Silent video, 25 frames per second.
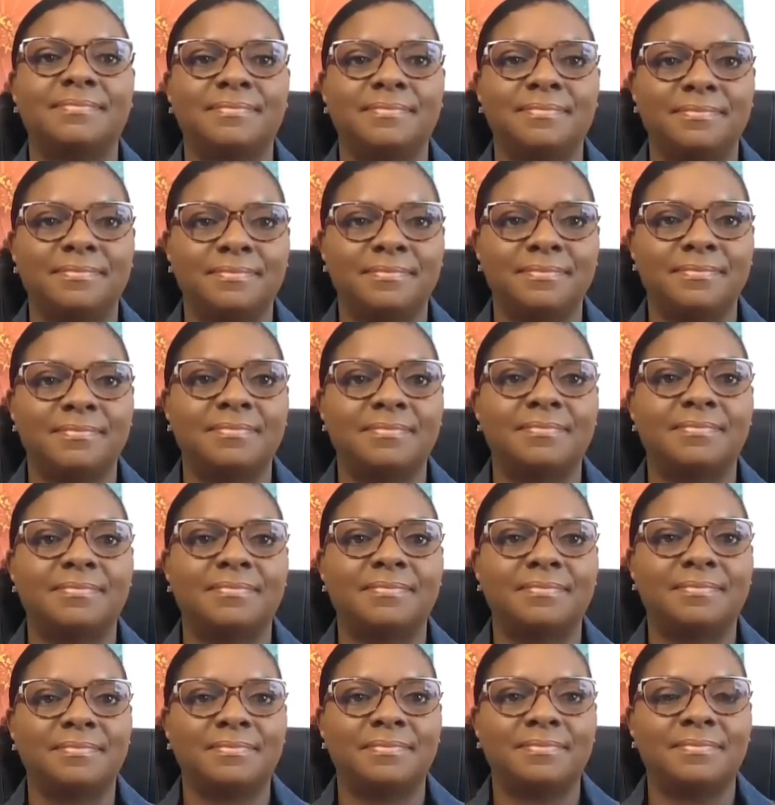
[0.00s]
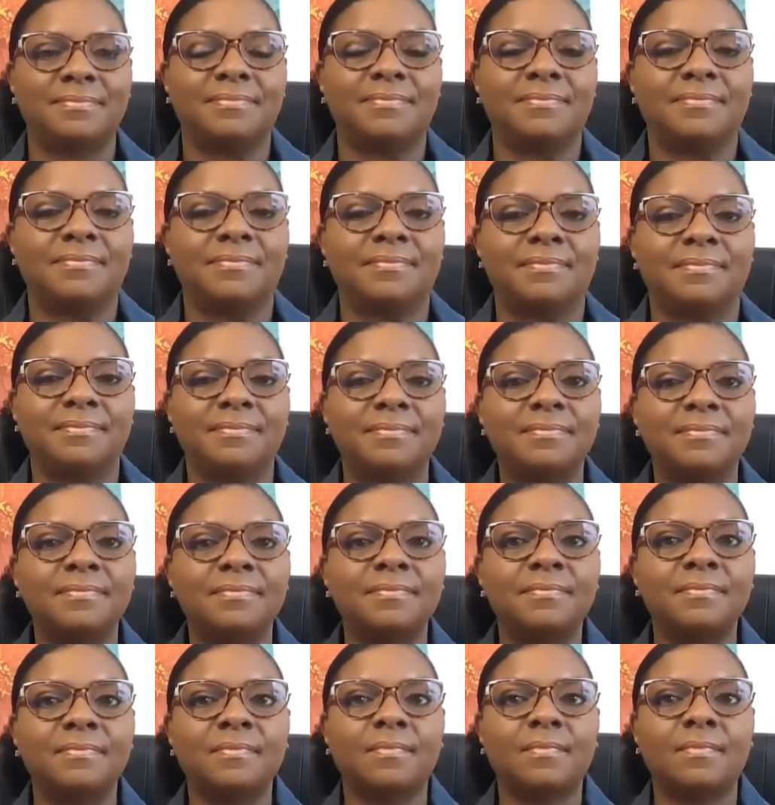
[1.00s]

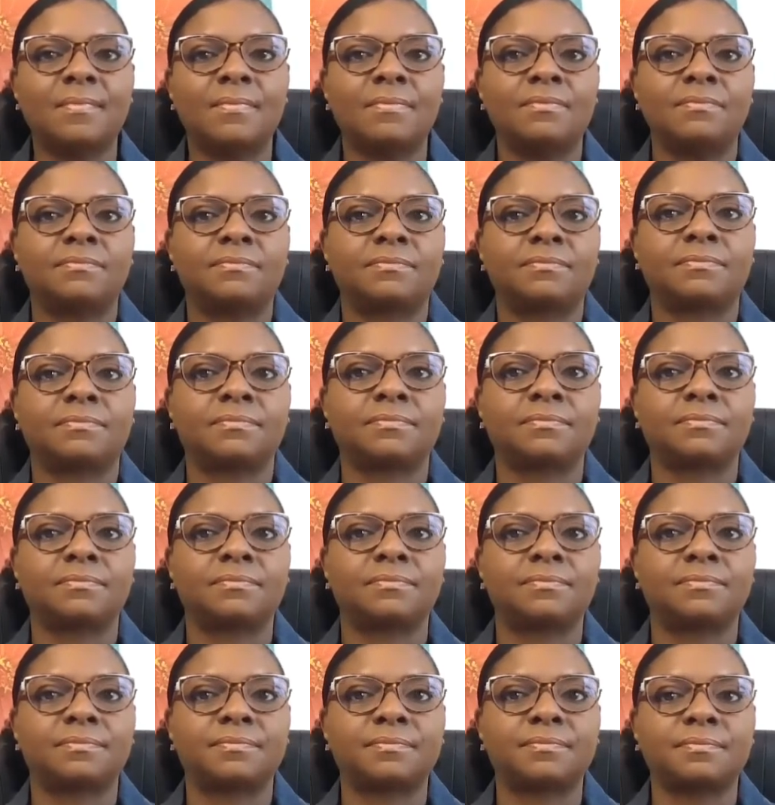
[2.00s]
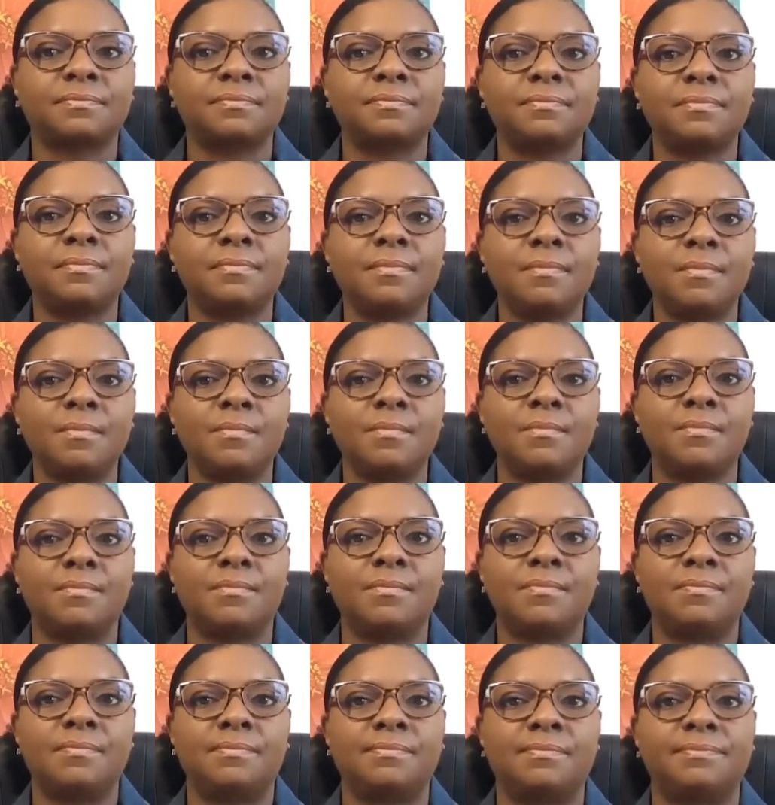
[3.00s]

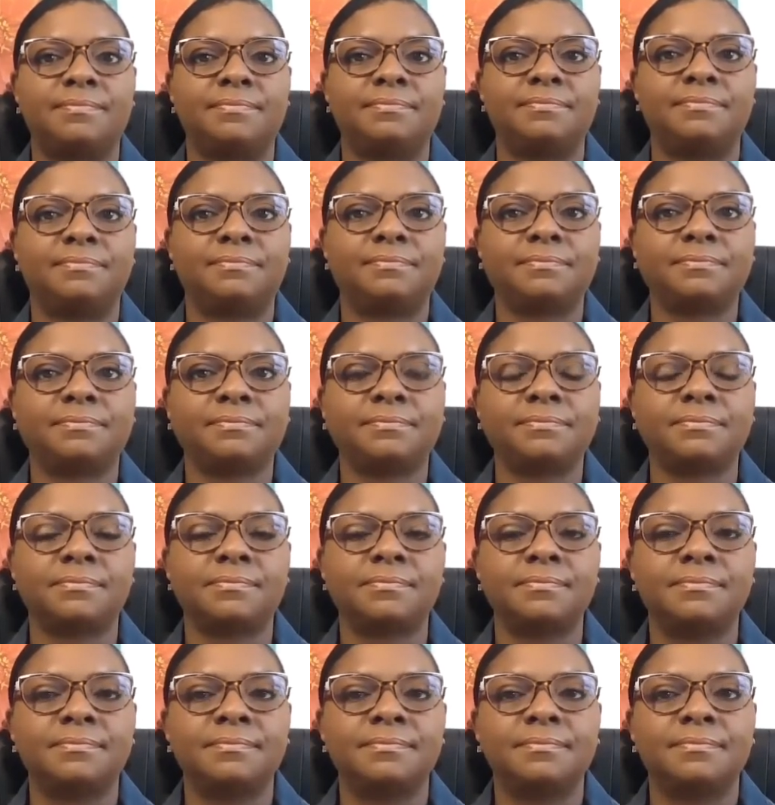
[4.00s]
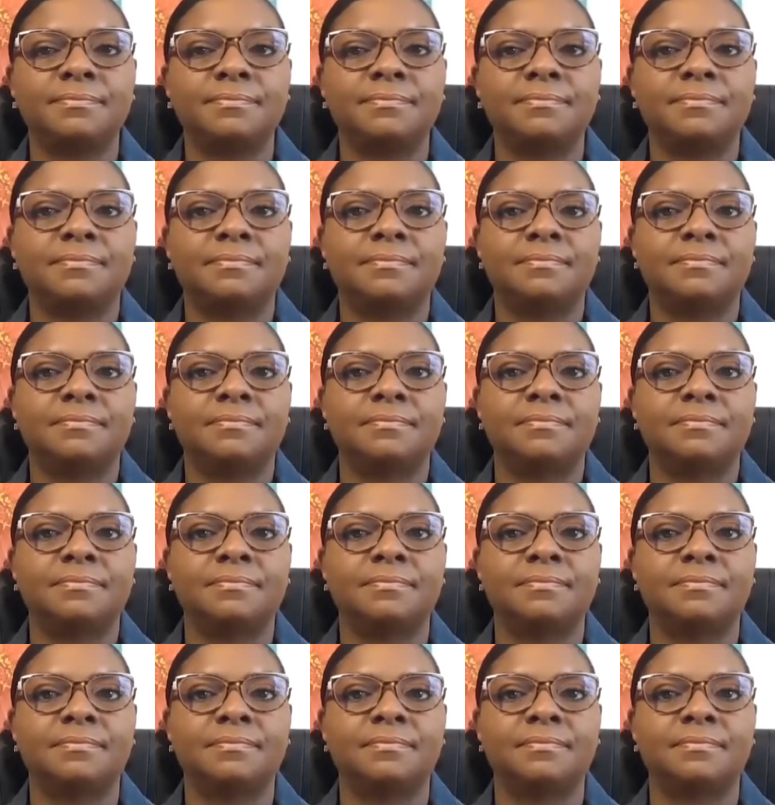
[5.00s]

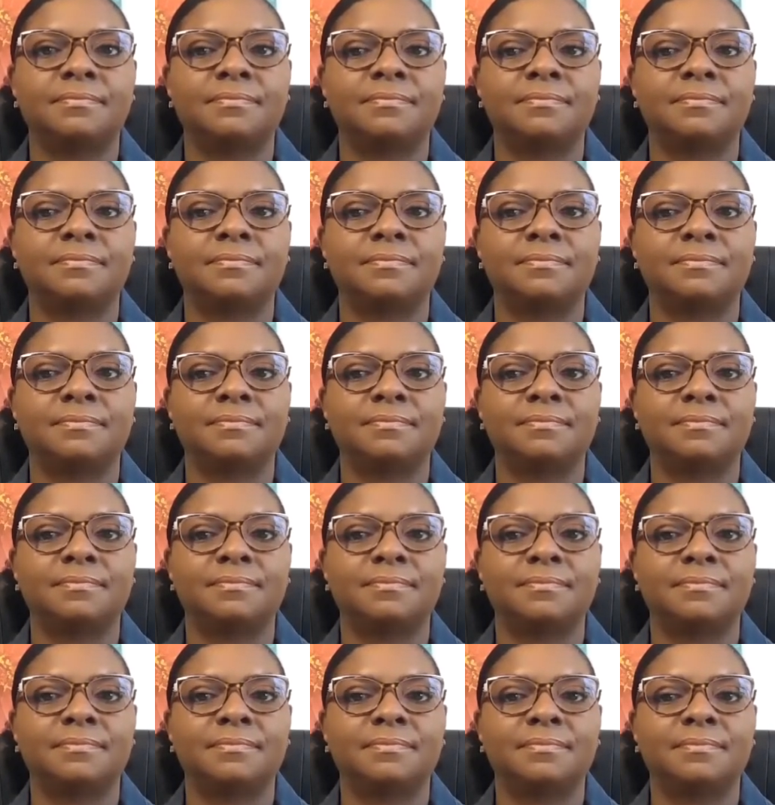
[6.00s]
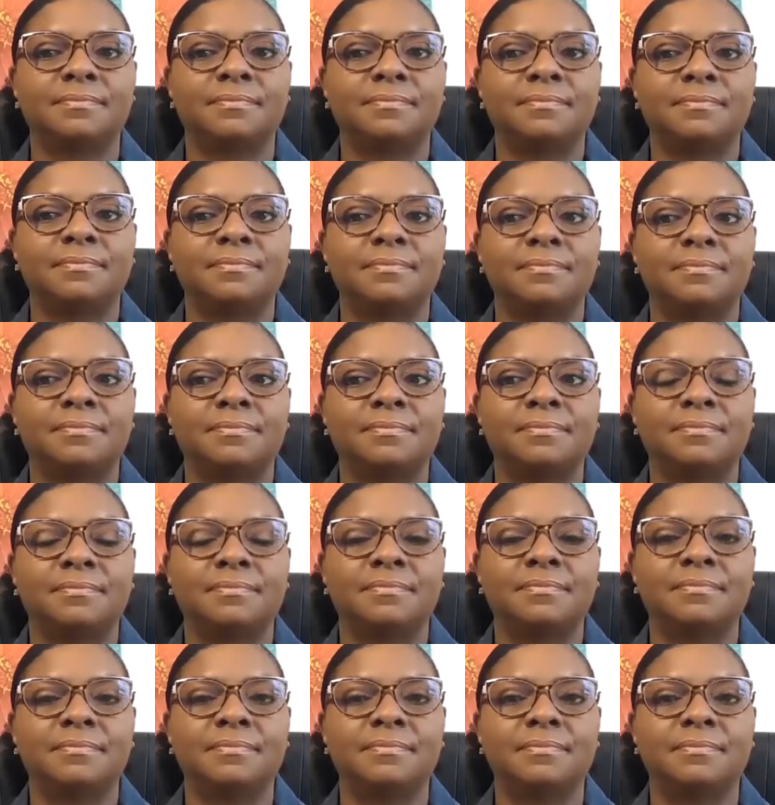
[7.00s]
The person shown says nothing.